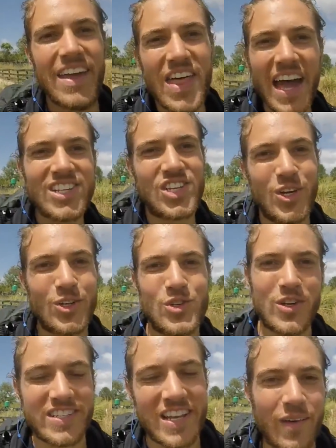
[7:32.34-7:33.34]
And that,
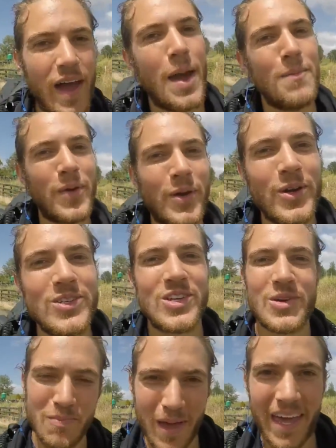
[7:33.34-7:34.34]
children, is how hamburgers
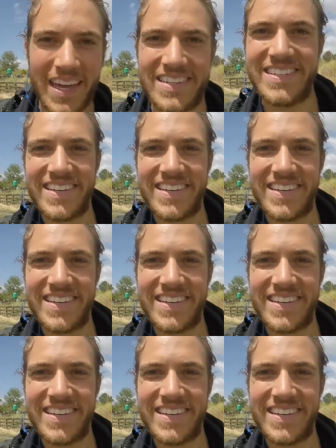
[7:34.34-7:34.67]
are made.